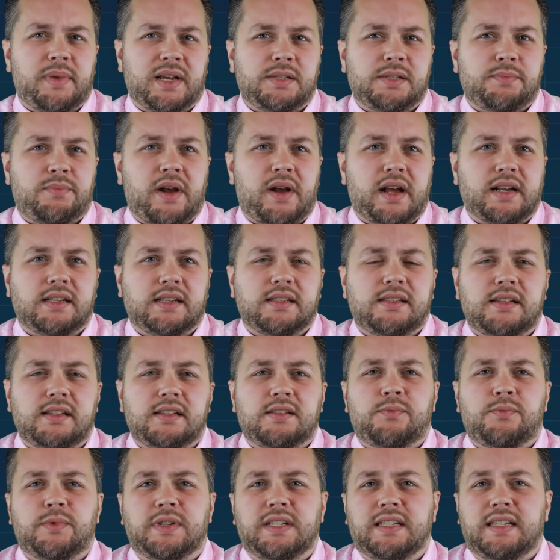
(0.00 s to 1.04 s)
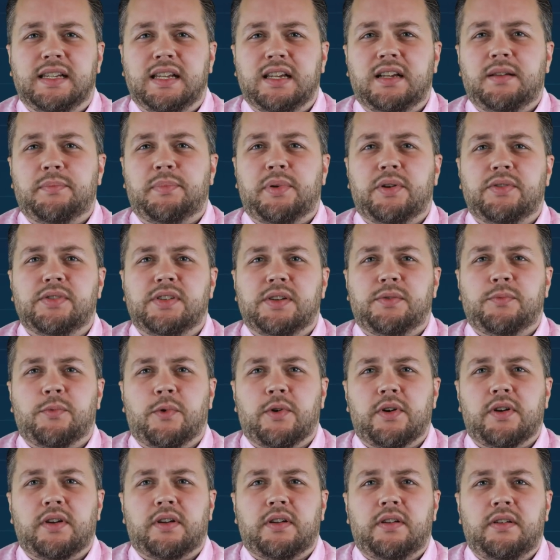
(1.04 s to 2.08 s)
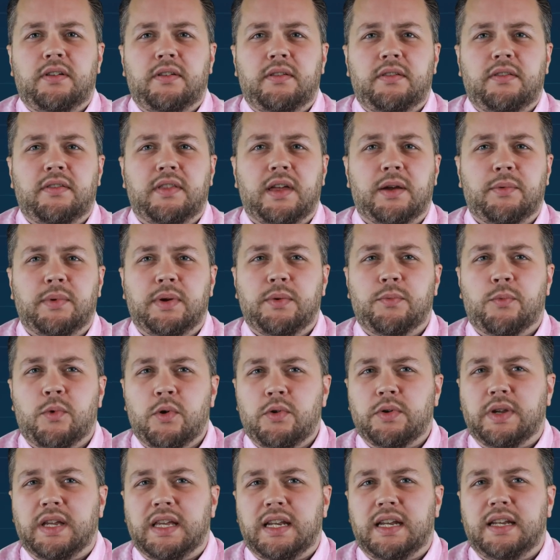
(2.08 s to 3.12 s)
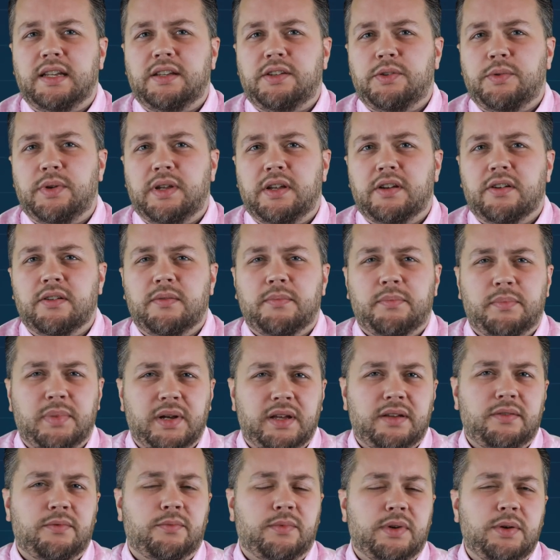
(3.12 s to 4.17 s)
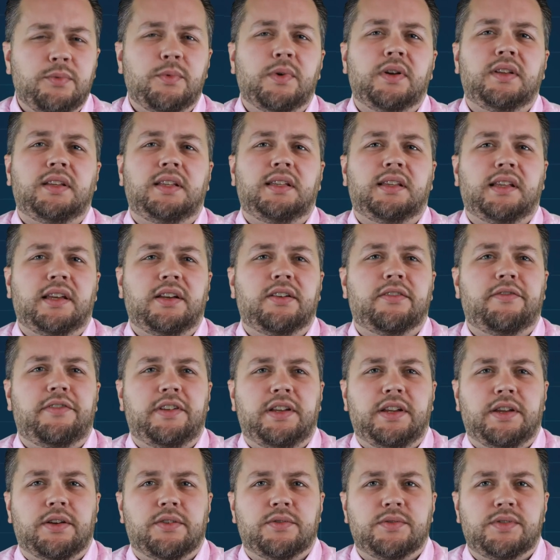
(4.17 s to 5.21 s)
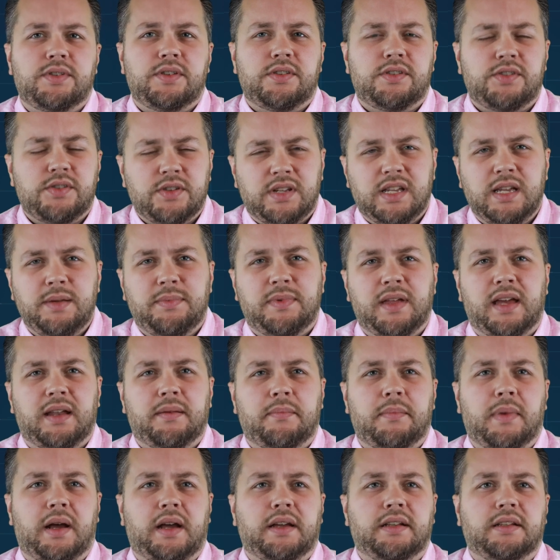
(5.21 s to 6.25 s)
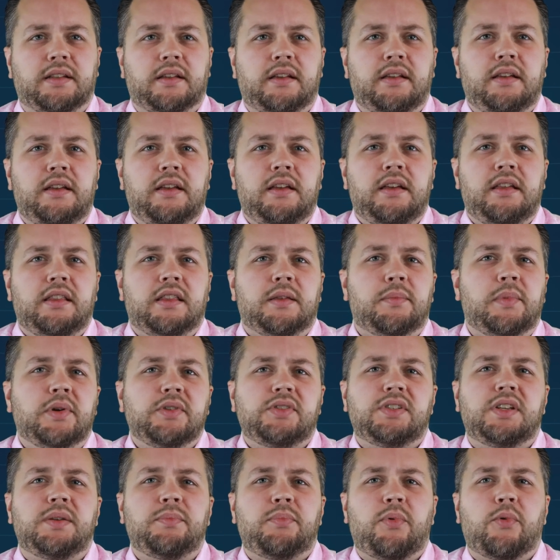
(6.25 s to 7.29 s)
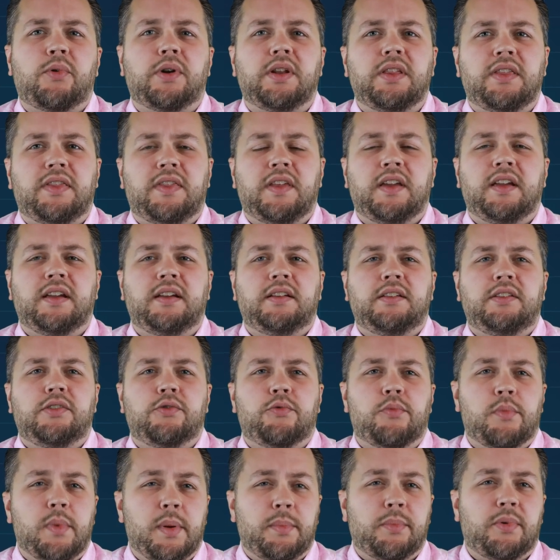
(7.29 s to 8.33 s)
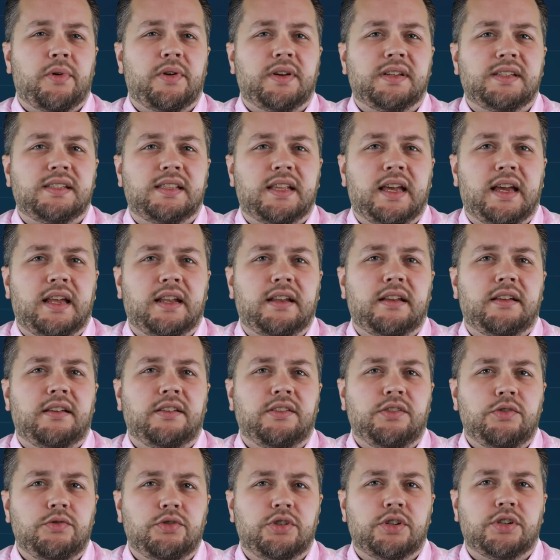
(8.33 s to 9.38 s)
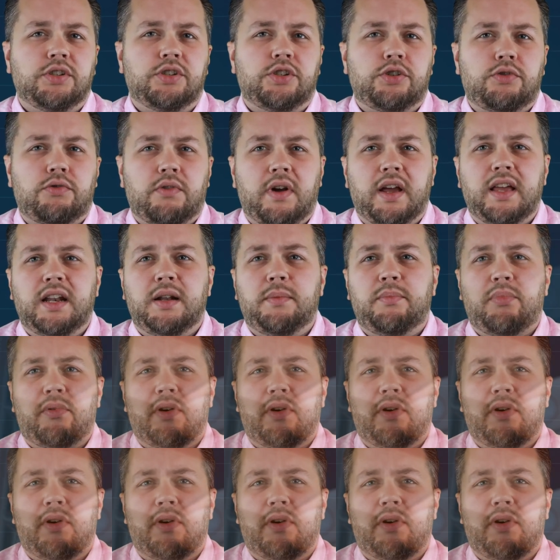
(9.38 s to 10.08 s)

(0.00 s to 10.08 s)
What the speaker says: best practices when decomposing work that we won't get into here, but we will in later videos, so keep that in mind. The most important thing to remember is that you should try to